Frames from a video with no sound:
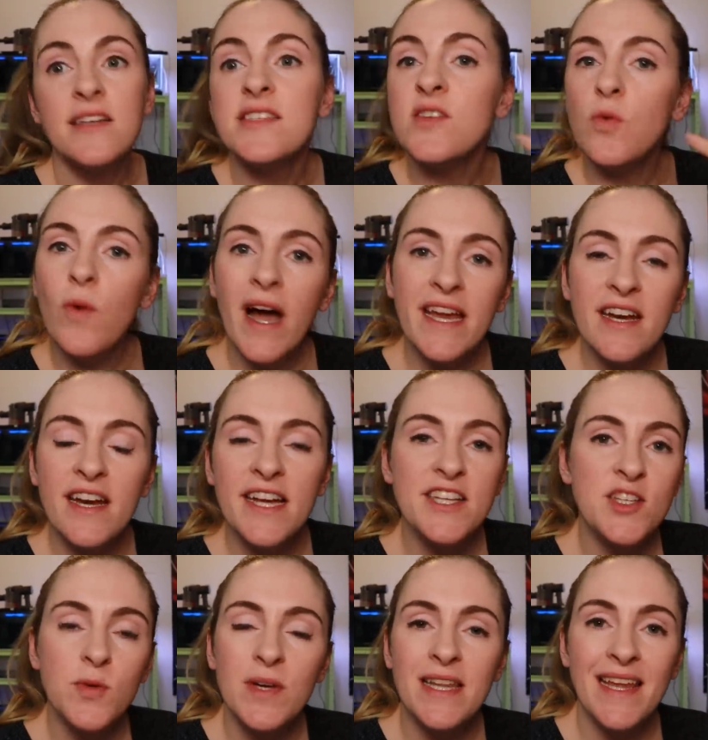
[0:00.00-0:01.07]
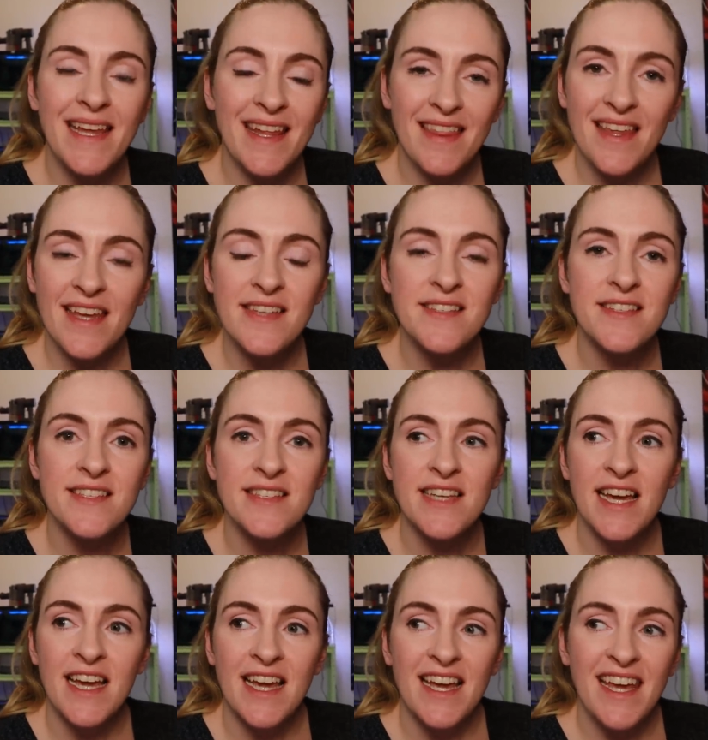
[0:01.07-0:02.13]
So why did I do it like this?
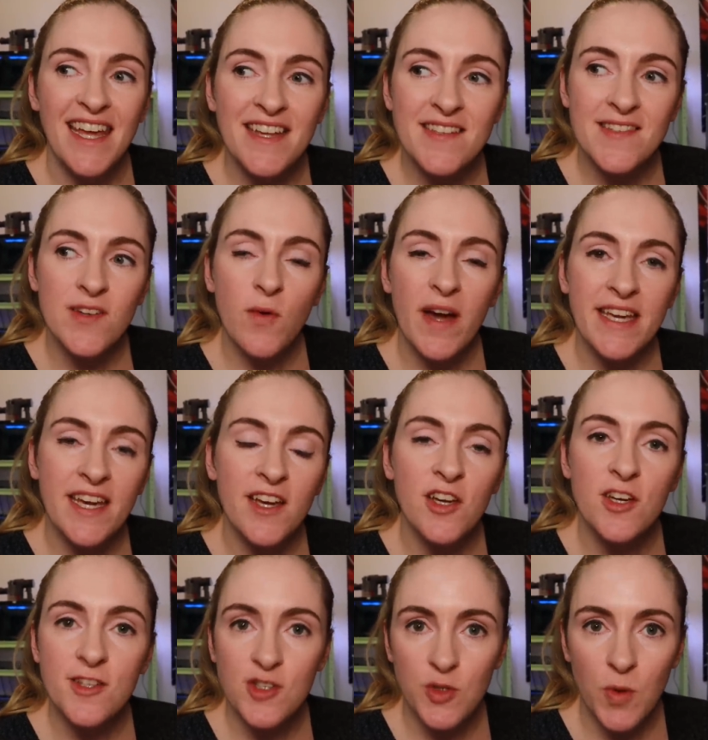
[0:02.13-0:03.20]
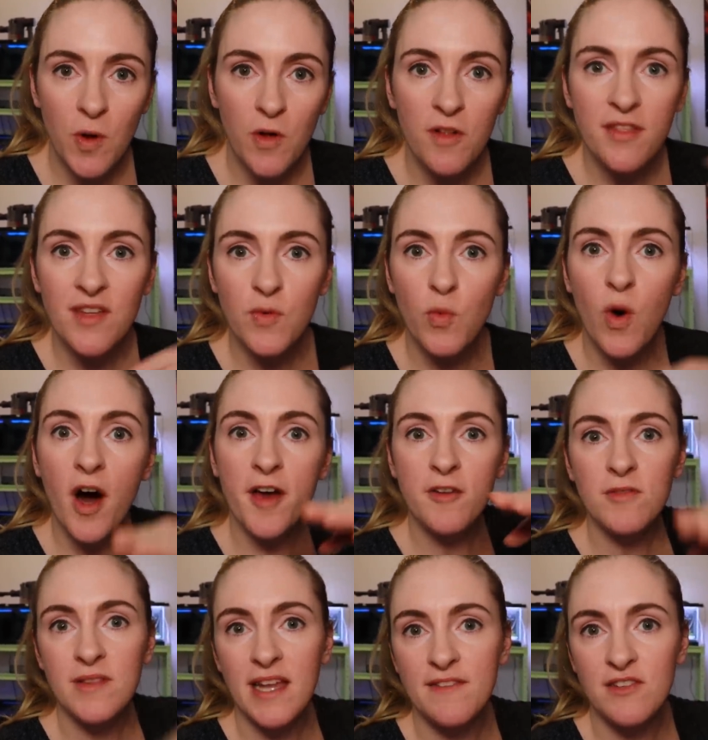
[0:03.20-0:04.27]
It's so I can control the
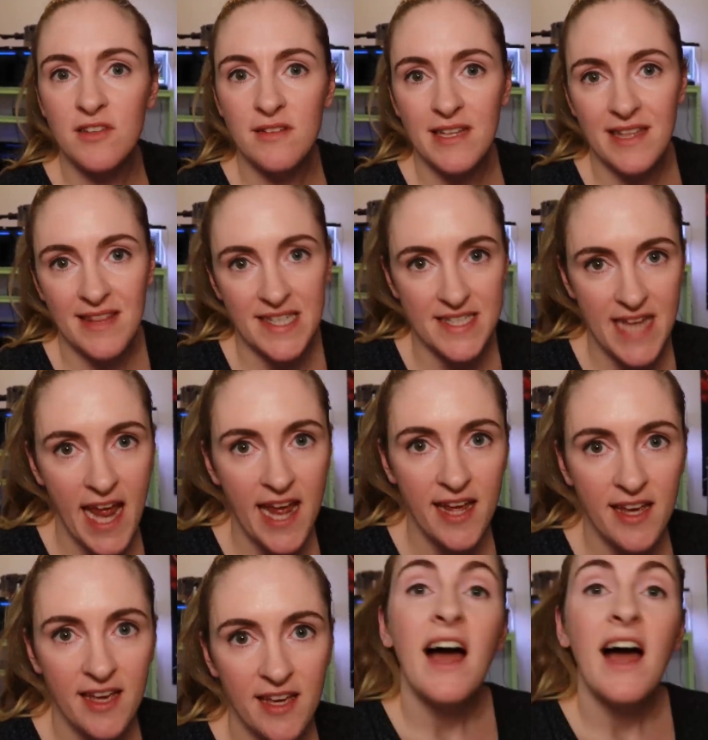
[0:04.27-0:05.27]
water level in the tank.